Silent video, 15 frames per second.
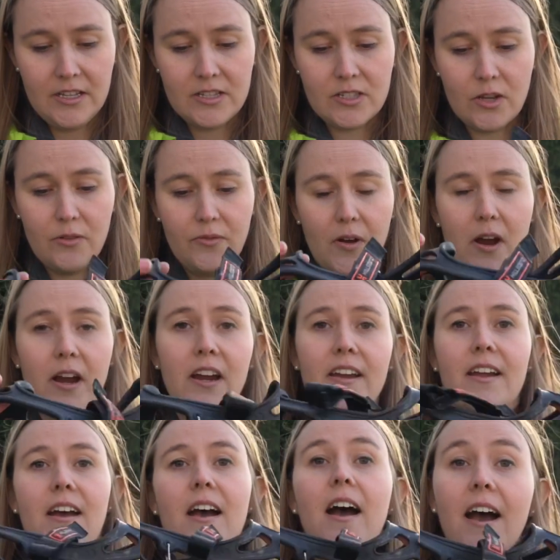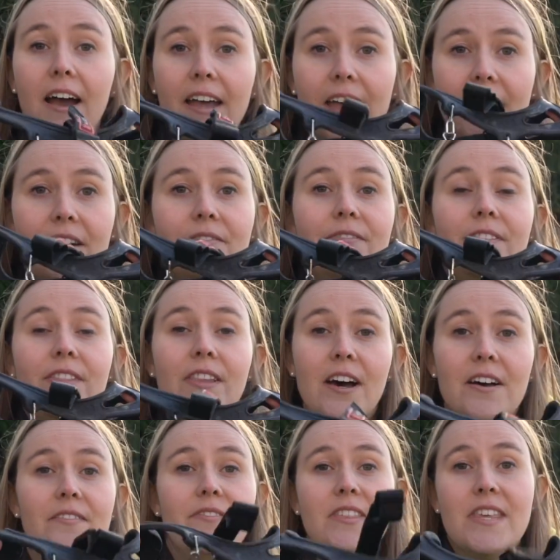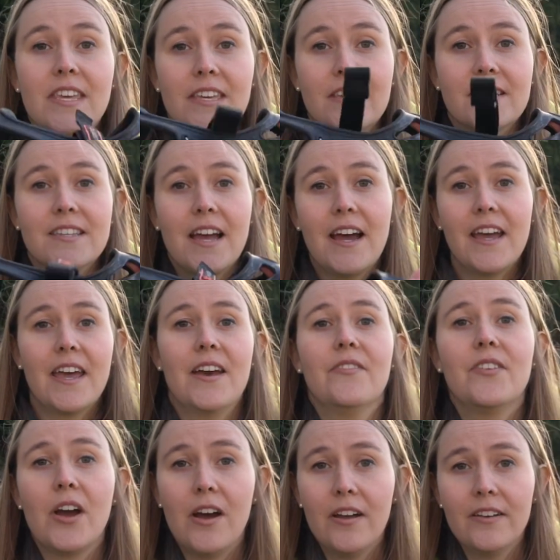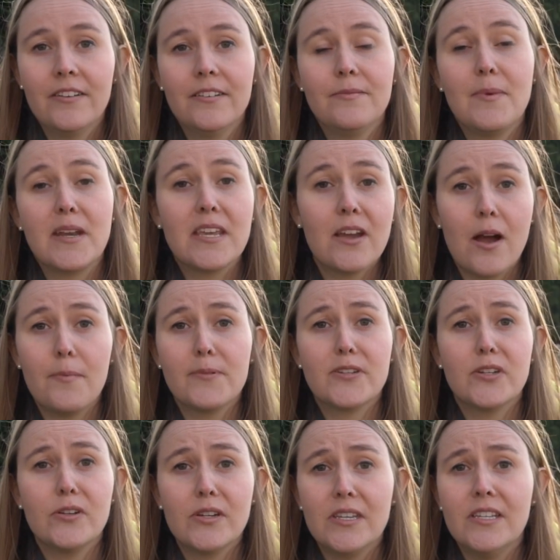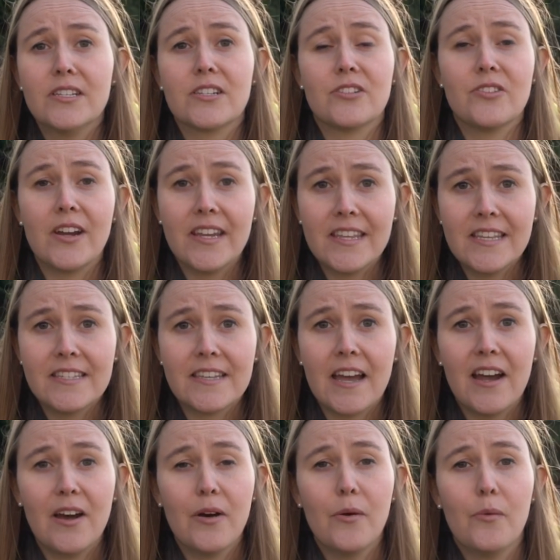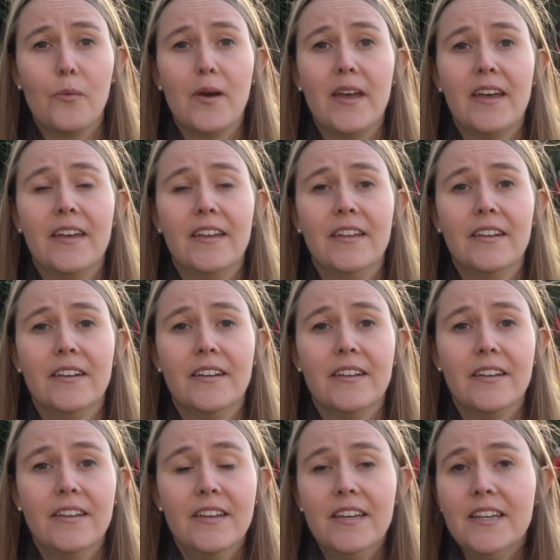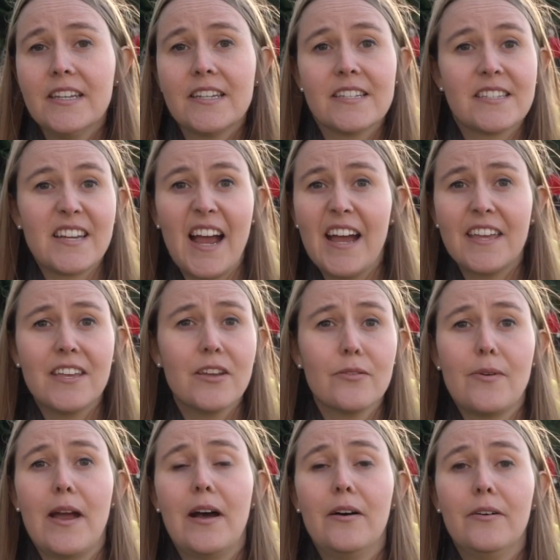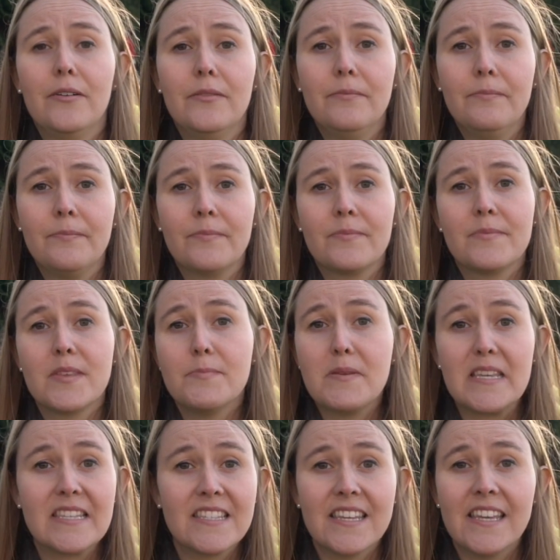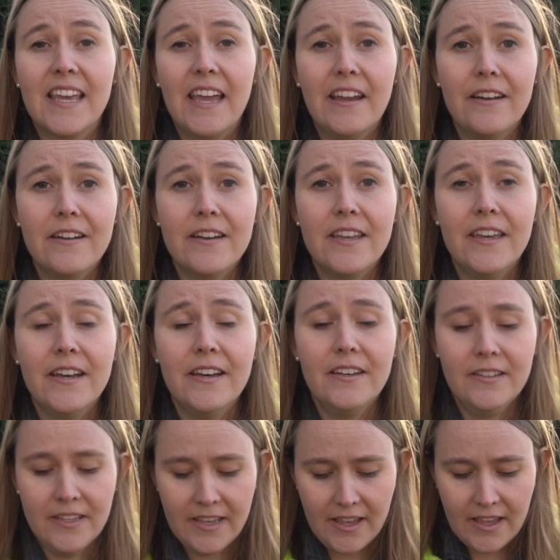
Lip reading: so far I have loved these. I have gotten many opportunities to try these out when just hiking around the BC area.